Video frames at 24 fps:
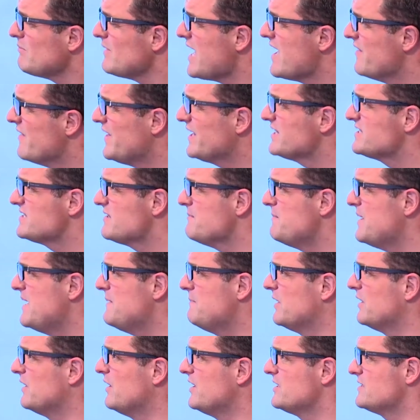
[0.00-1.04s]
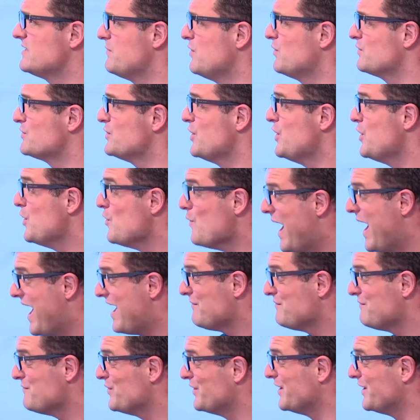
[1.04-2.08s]
And that's the people, I suppose, who
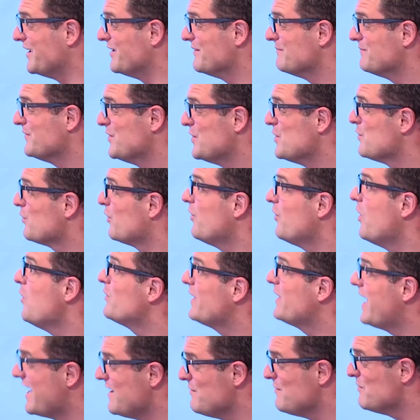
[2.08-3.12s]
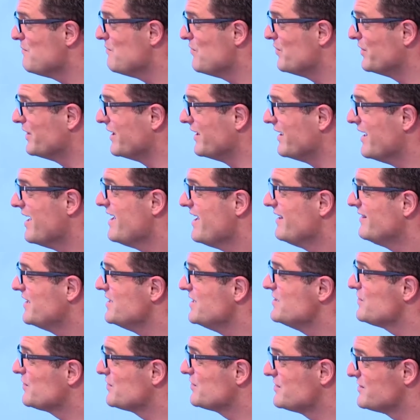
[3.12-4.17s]
have money who are okay with money.
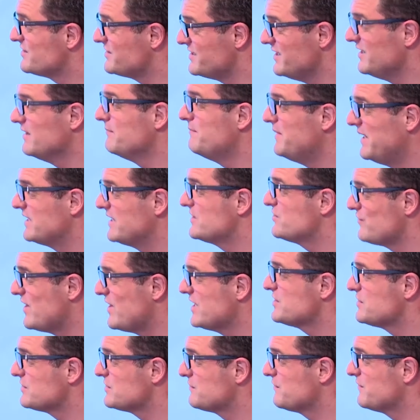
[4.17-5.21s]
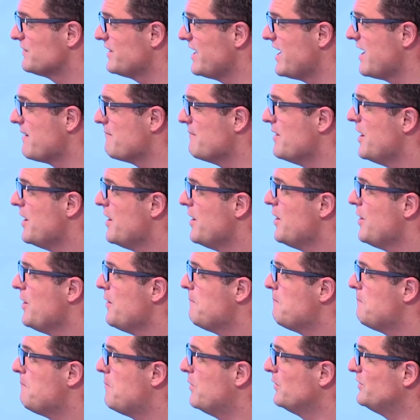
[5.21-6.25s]
These are still big stressors for them.
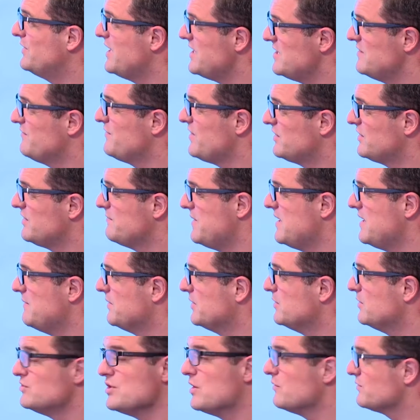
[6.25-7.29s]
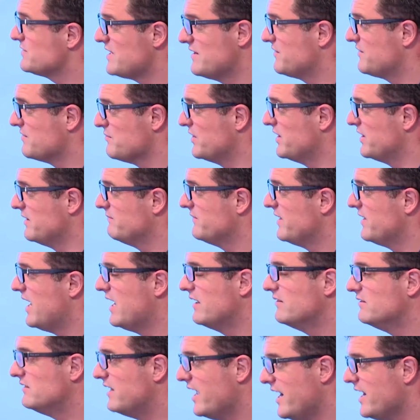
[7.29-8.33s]
But then you've got the people who don't have the money
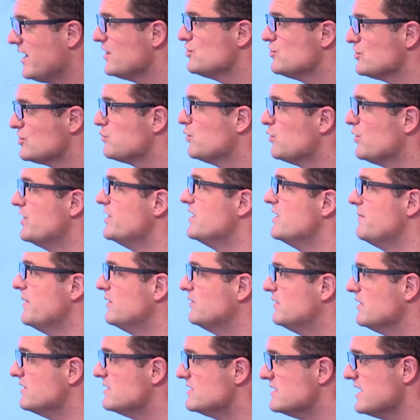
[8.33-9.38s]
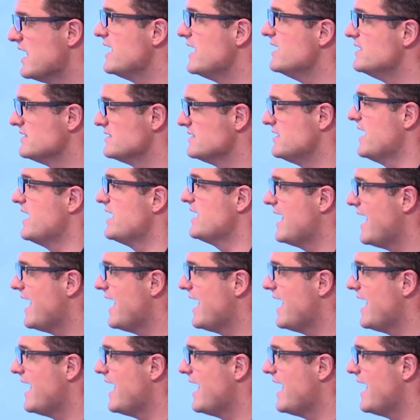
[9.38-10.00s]
and they're just worried about the day to day.